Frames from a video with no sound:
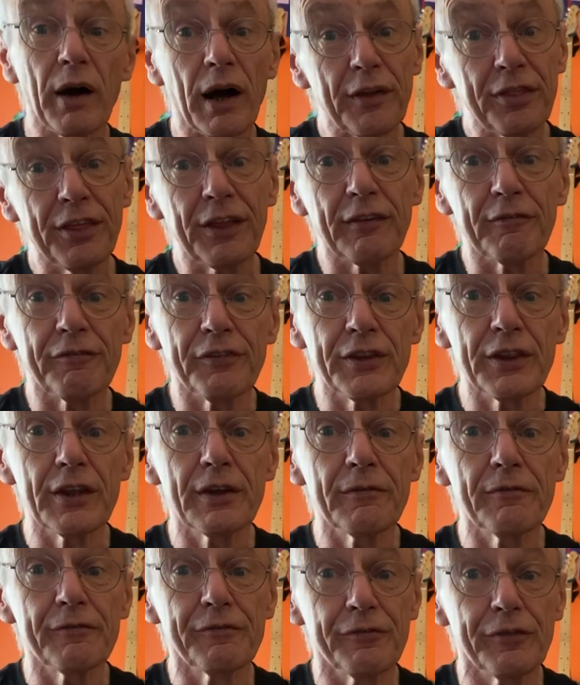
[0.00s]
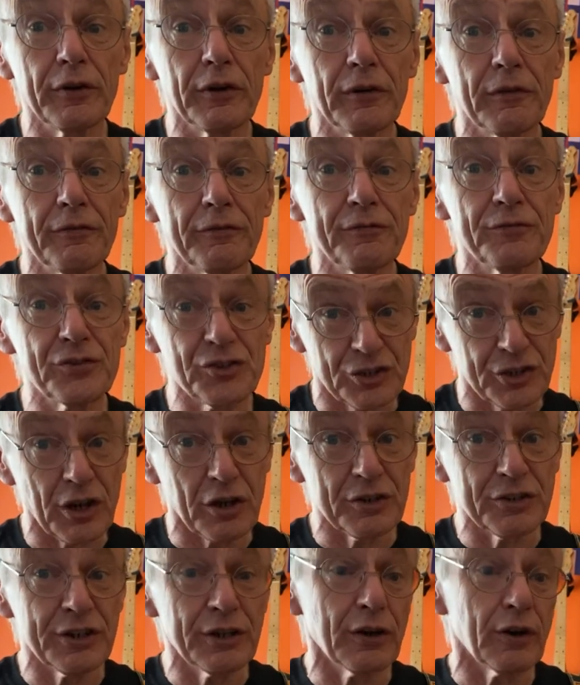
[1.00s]
But I think for the for
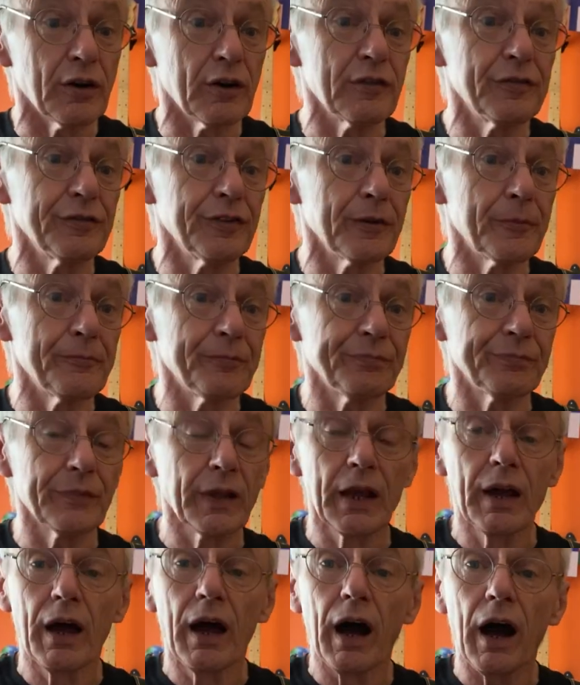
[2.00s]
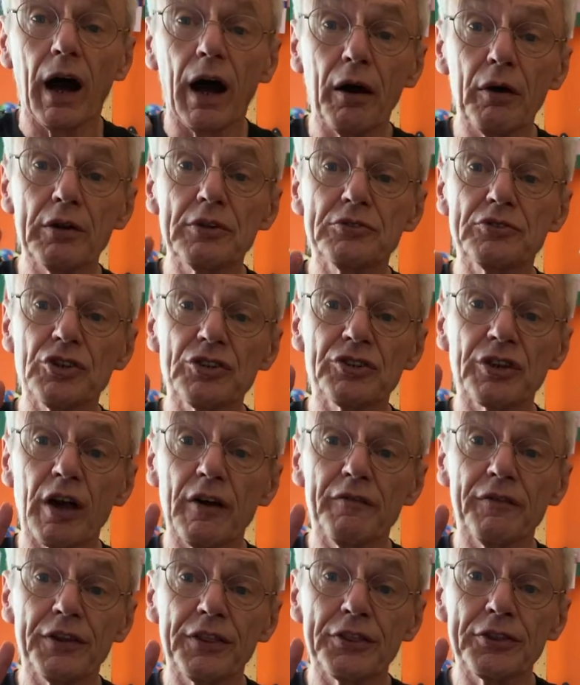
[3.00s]
starting off, I would just
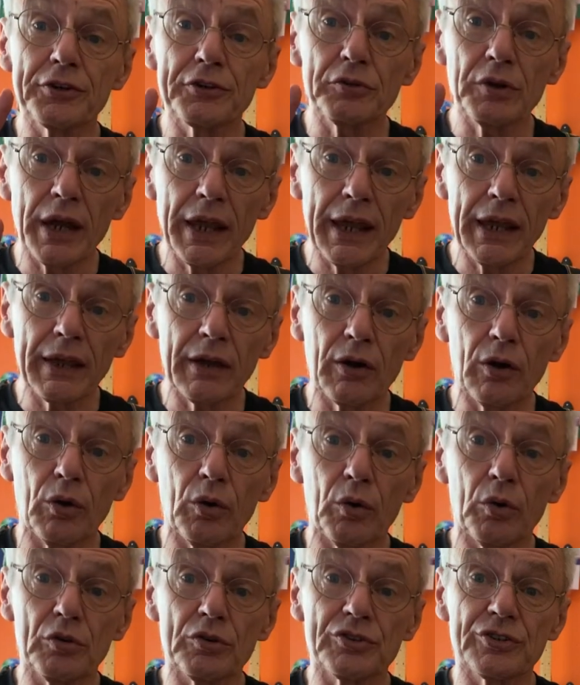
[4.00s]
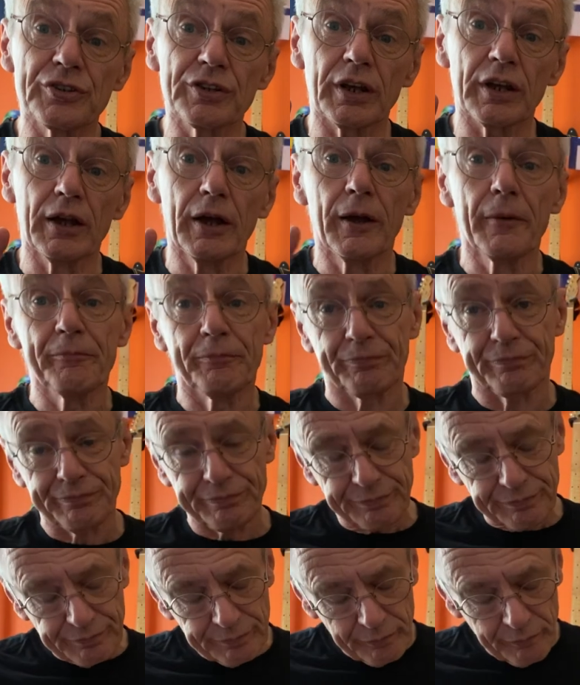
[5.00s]
go for three chords
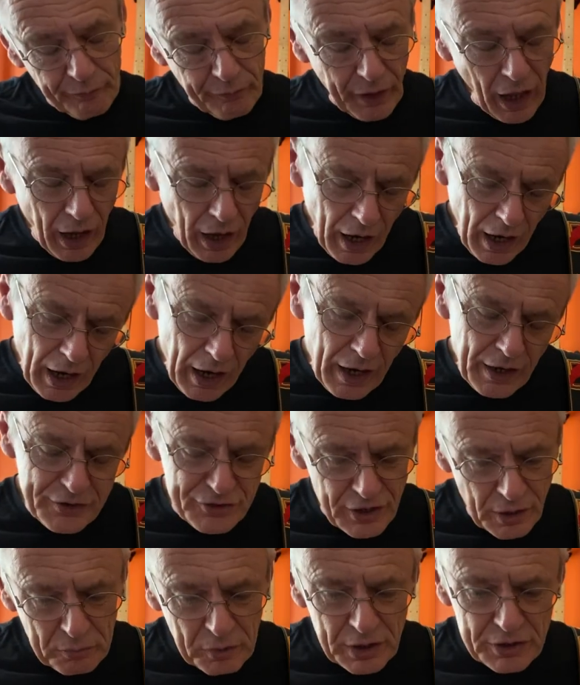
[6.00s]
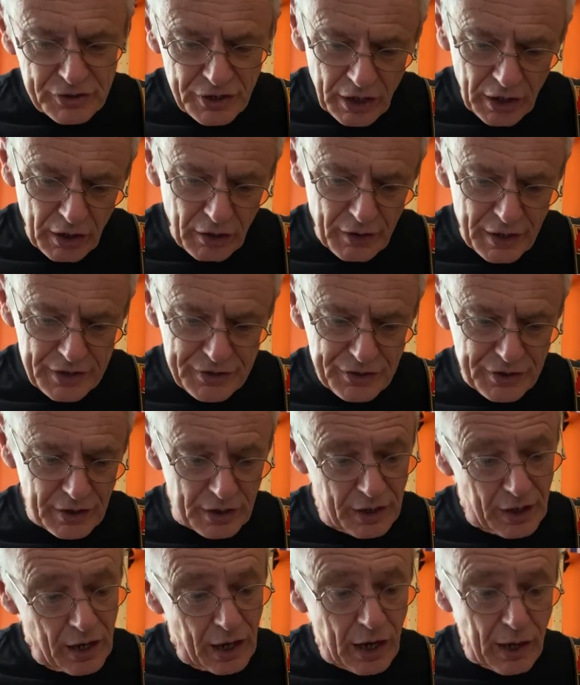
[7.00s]
uh, some guitarists,
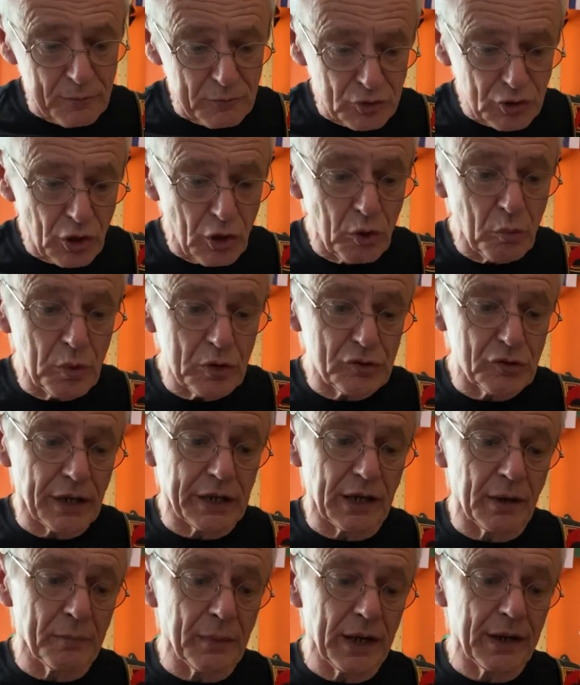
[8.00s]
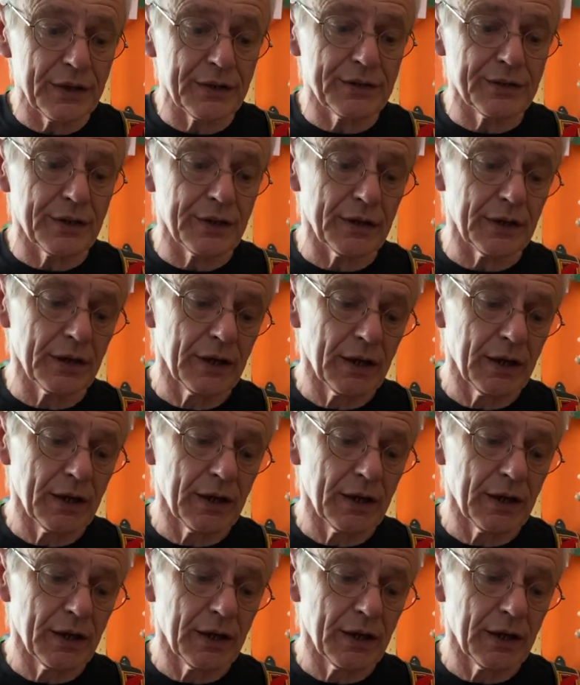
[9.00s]
I'm sure, would recommend